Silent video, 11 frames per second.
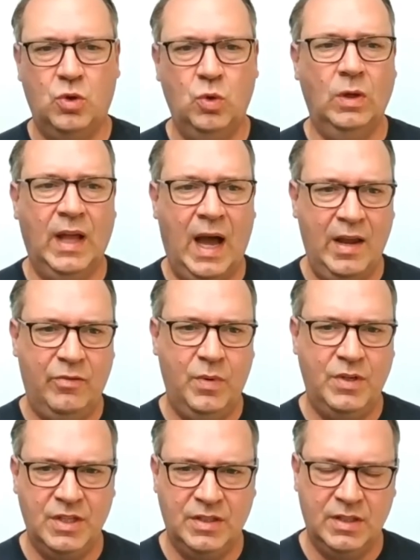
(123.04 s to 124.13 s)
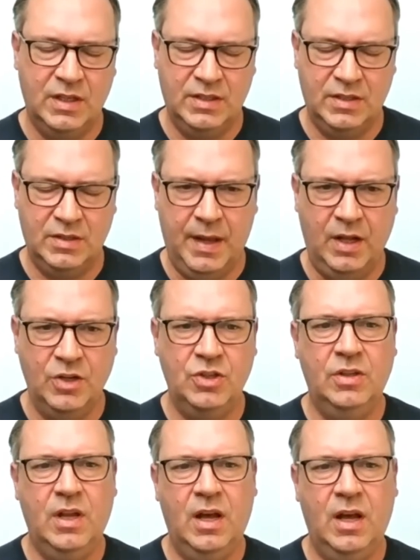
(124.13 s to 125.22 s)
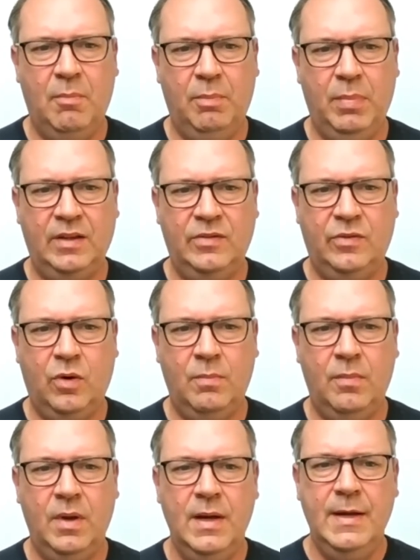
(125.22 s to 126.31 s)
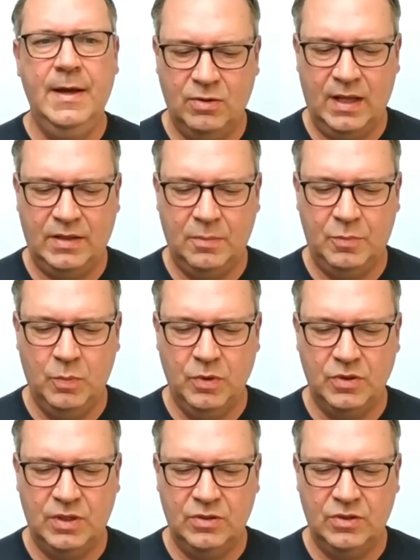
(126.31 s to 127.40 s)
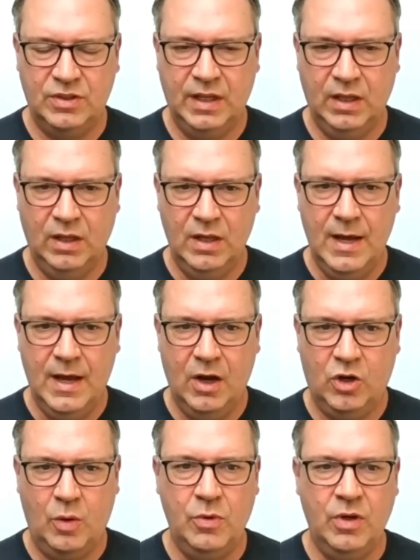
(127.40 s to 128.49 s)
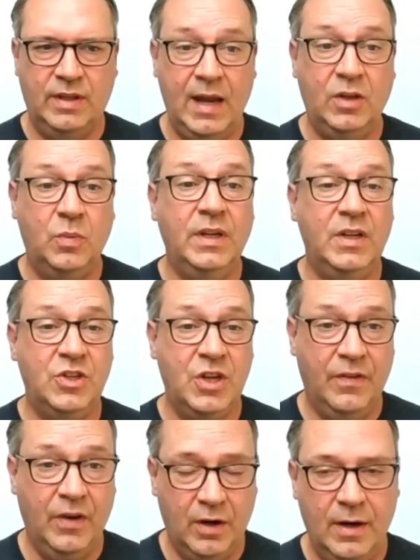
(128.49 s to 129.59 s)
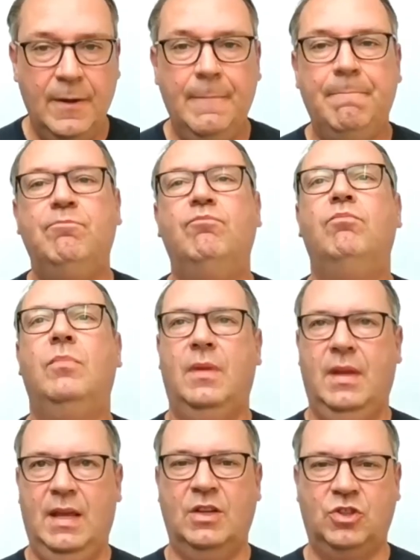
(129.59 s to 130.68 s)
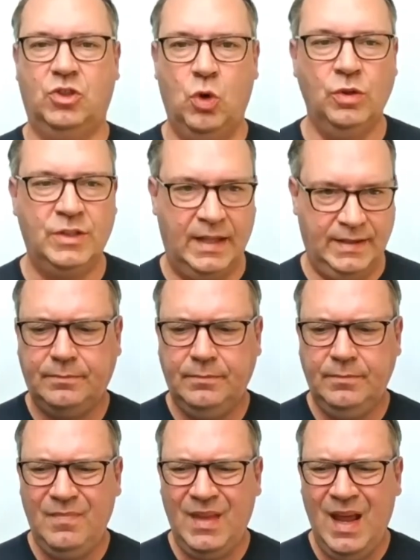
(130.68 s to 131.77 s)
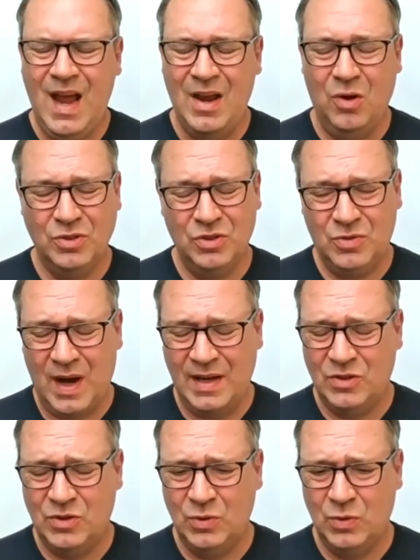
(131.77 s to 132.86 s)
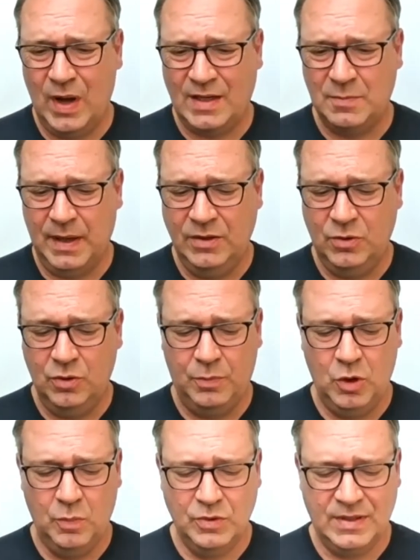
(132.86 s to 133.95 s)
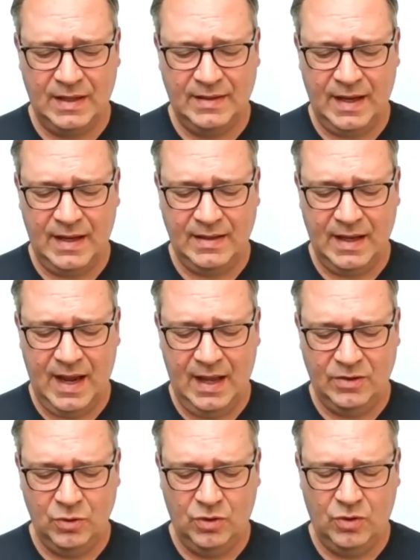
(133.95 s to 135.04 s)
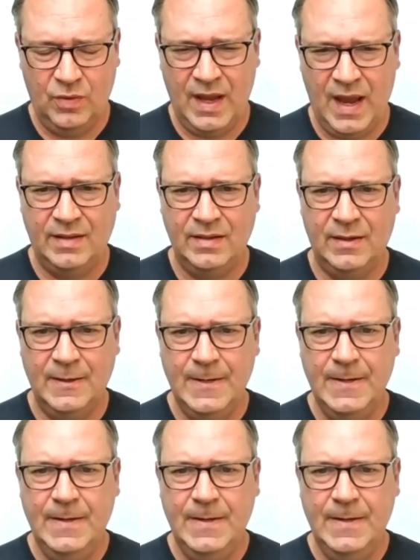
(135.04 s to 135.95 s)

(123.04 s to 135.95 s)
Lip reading: School Live, which is a Belgian platform, so that the pupils could still communicate with each other in a school setting. I also tried to explain to the pupils that they had to create a